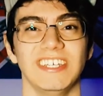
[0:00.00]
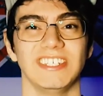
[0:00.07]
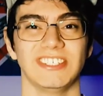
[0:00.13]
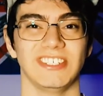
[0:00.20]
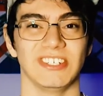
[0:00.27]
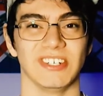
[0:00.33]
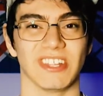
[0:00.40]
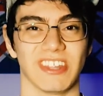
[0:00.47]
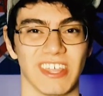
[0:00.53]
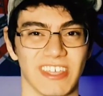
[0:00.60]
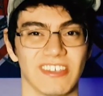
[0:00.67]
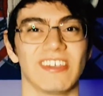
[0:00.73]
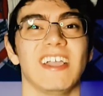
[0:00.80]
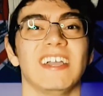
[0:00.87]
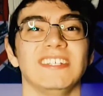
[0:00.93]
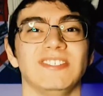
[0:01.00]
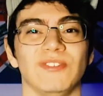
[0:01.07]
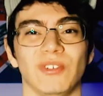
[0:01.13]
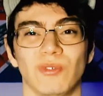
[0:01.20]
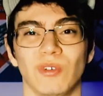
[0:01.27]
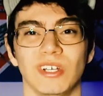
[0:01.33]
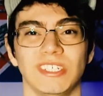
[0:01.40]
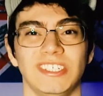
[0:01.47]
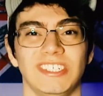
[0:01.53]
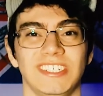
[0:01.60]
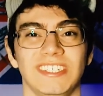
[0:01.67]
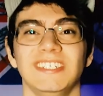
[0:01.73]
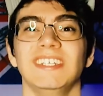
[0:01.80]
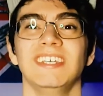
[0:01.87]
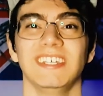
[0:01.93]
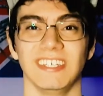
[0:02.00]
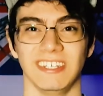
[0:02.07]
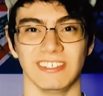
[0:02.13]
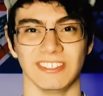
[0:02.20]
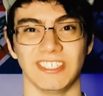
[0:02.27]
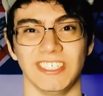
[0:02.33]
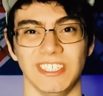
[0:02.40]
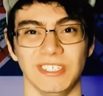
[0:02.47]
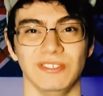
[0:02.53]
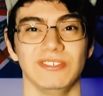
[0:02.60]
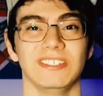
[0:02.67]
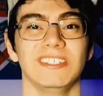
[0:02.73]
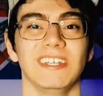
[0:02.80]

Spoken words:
So thank you guys for watching, and I'll see you in the